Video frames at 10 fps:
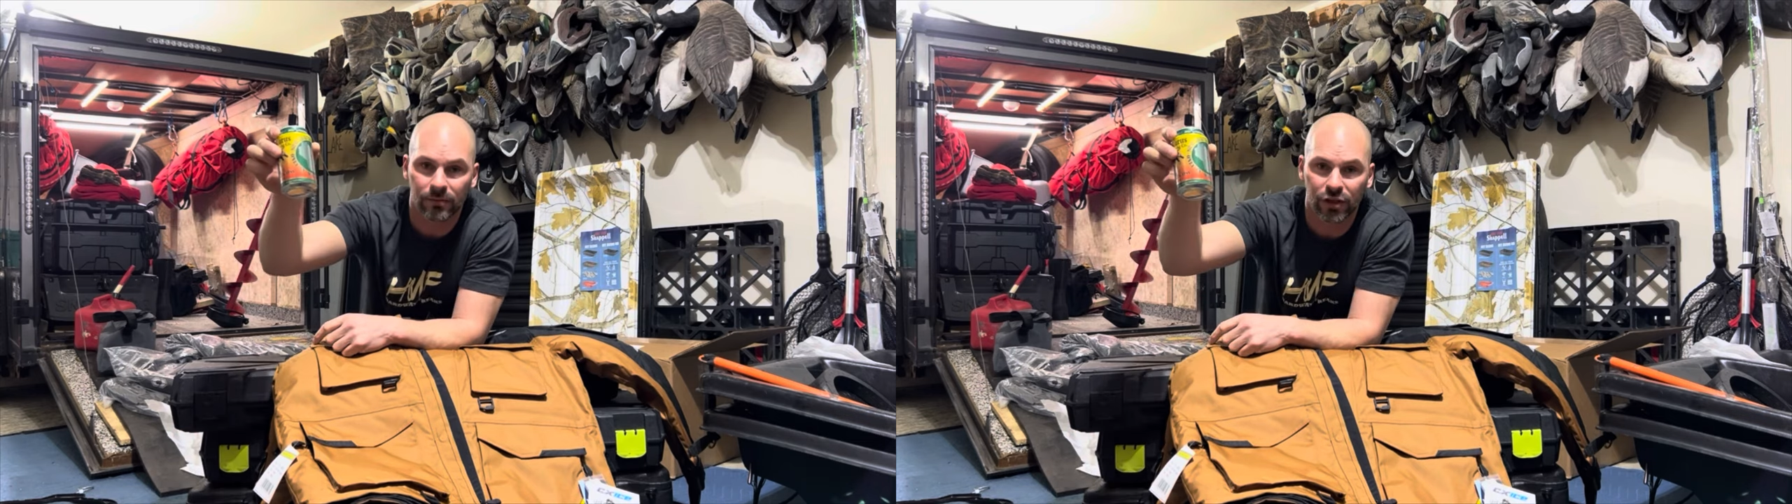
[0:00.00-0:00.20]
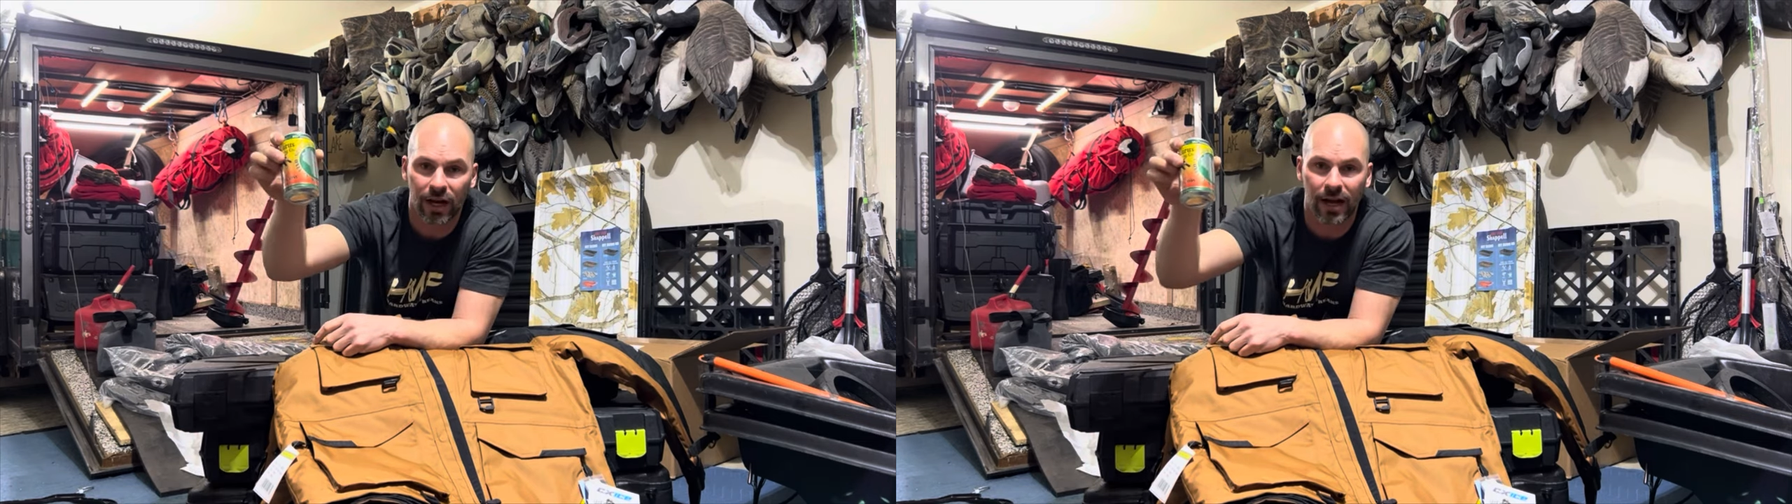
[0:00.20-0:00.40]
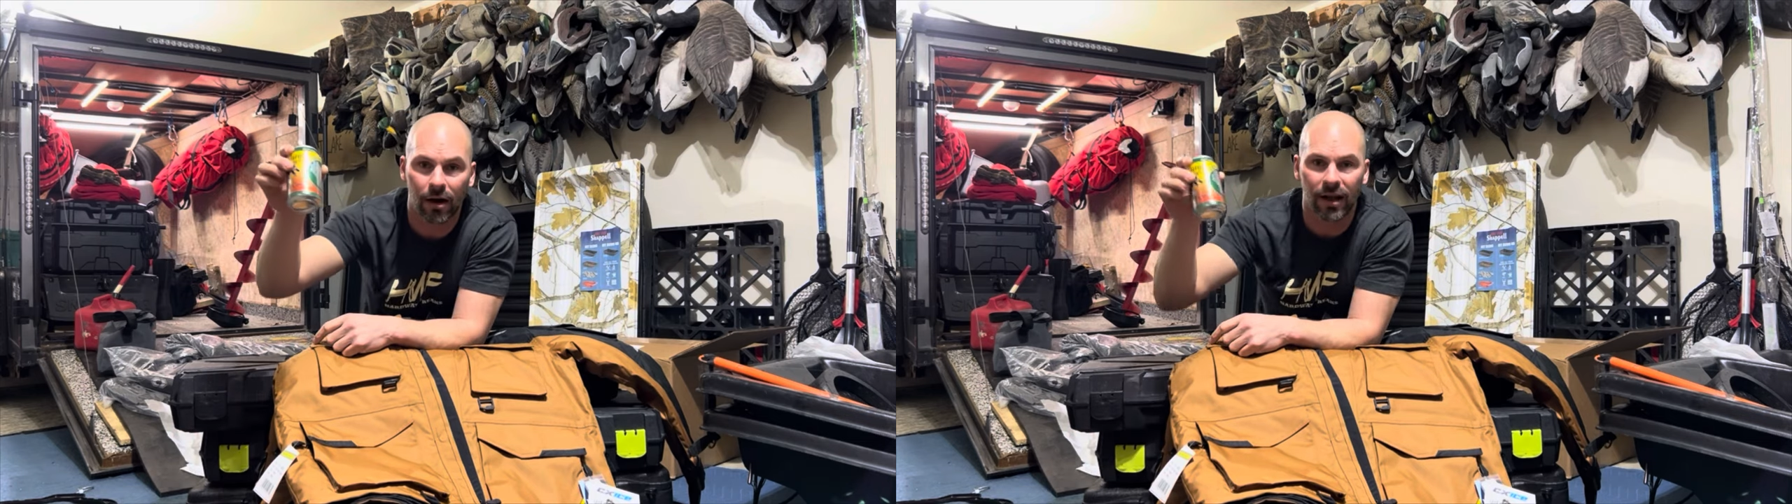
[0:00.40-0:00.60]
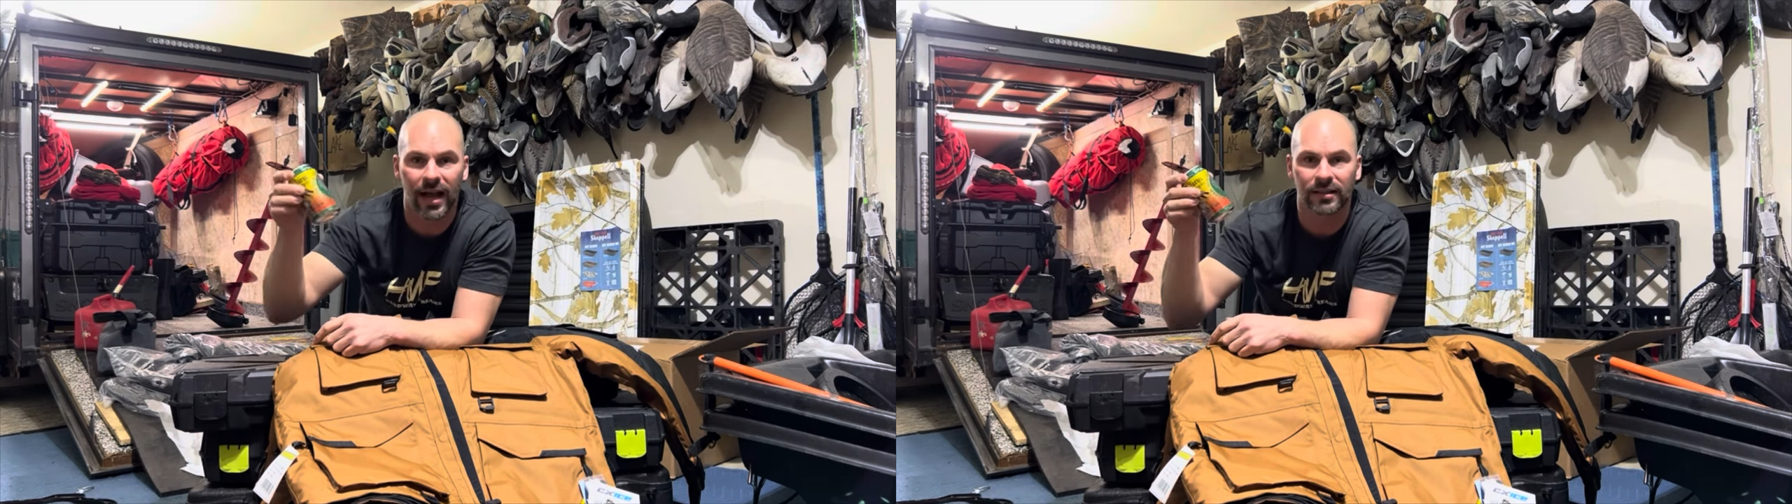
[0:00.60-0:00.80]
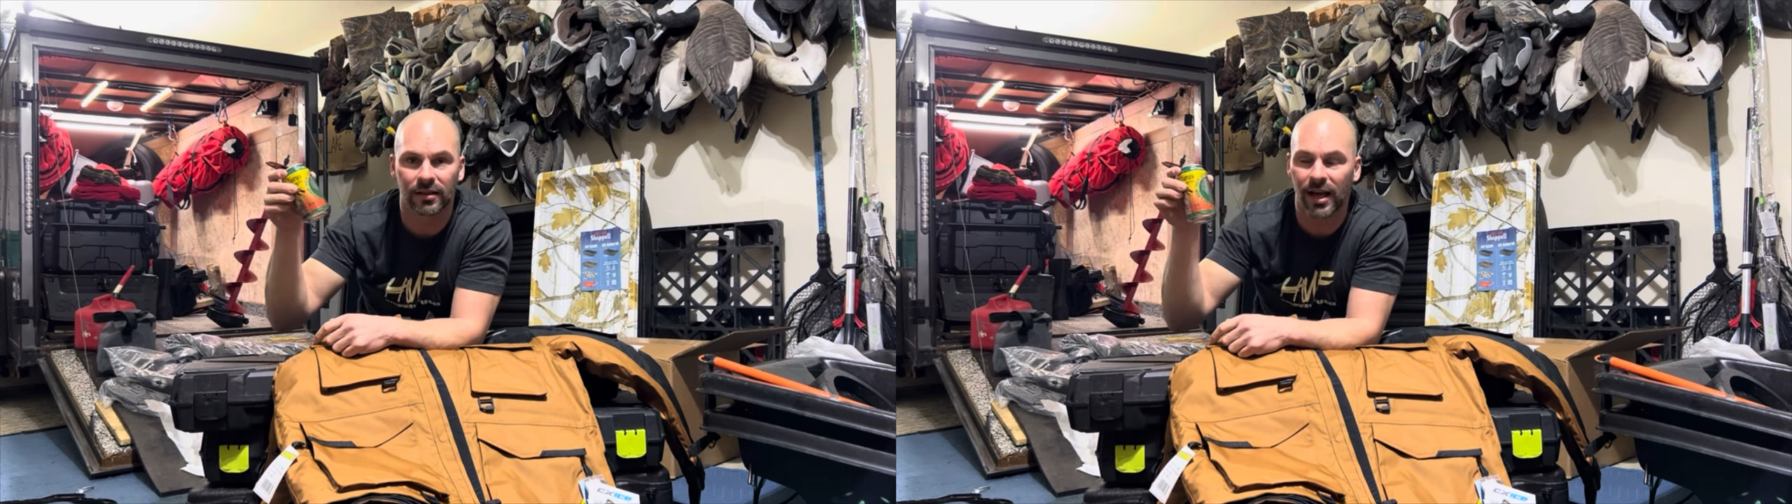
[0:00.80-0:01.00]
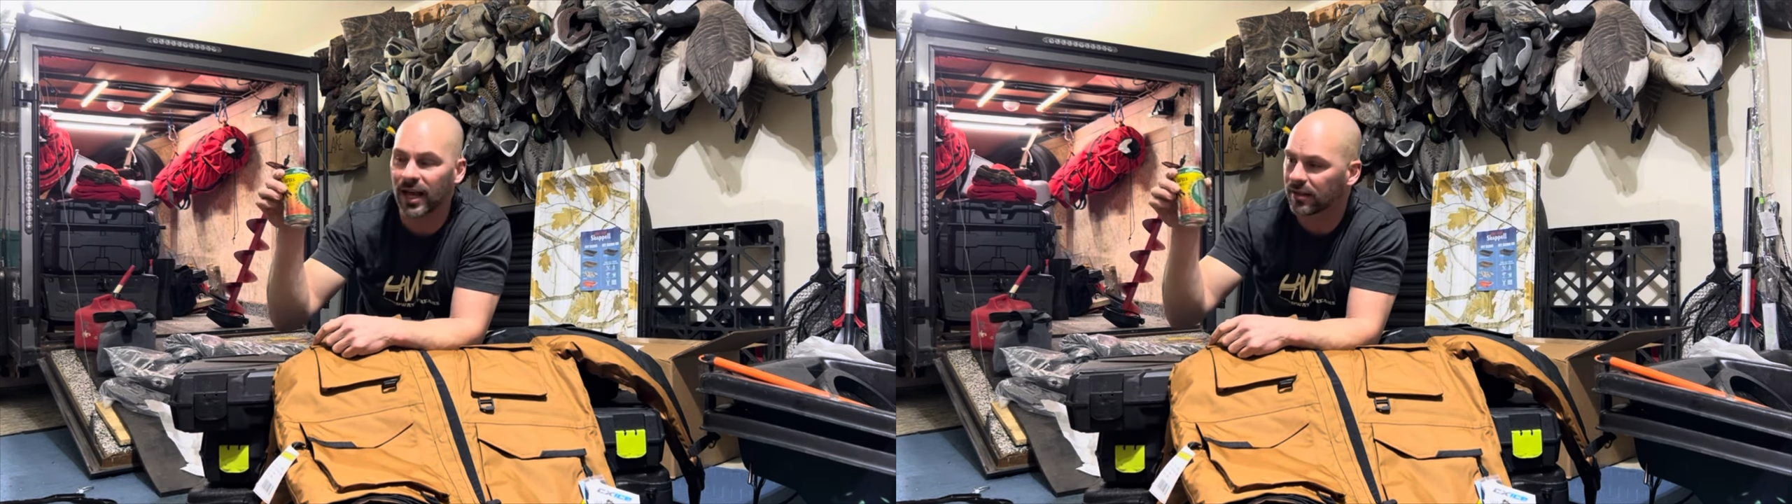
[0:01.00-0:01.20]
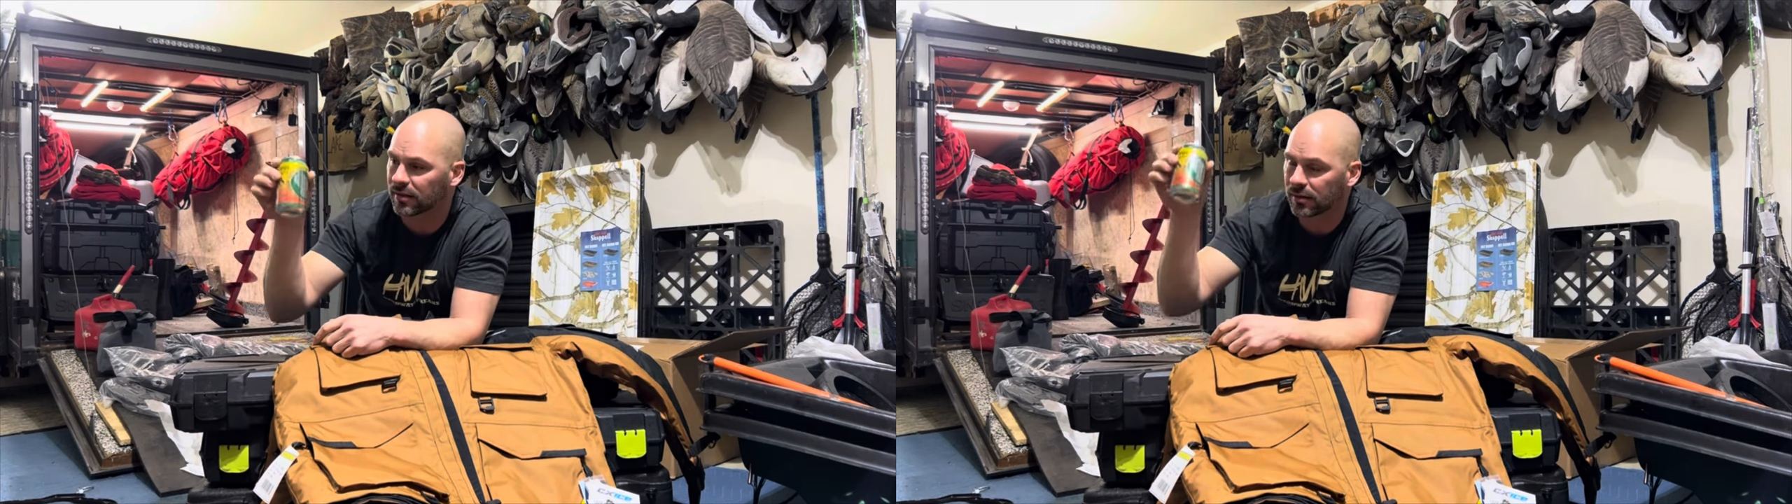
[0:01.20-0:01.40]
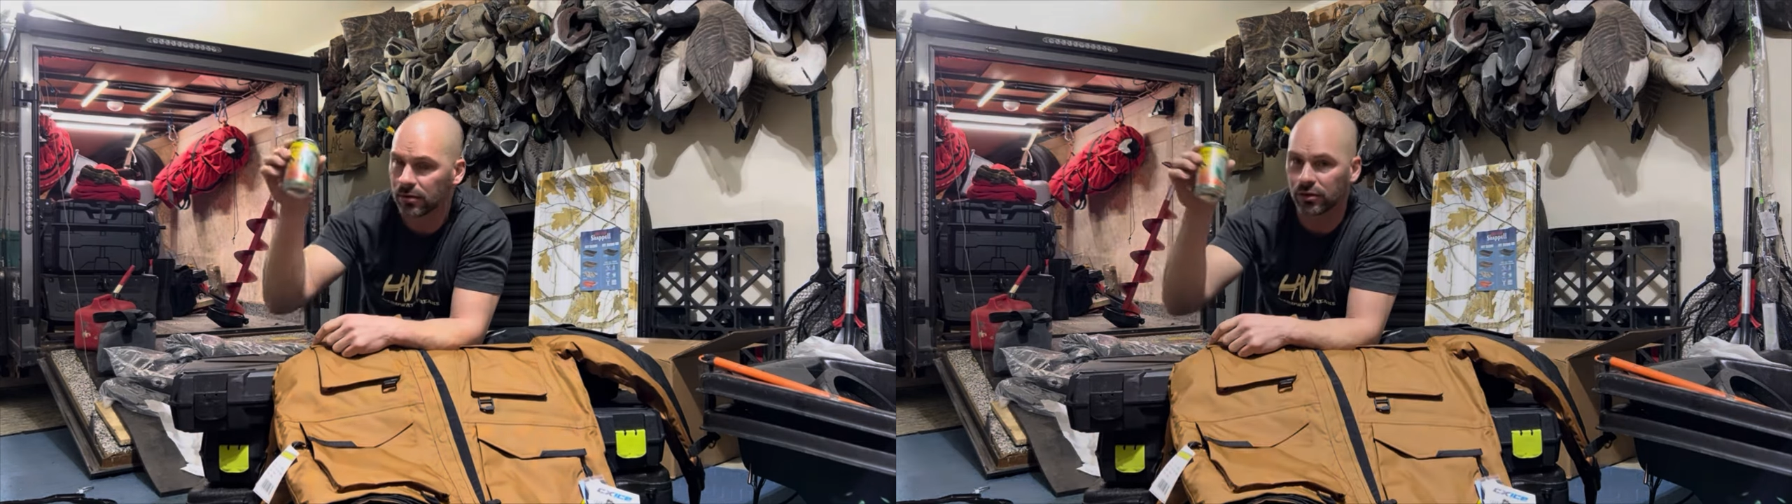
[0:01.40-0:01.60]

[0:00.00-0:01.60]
Check out CastleX.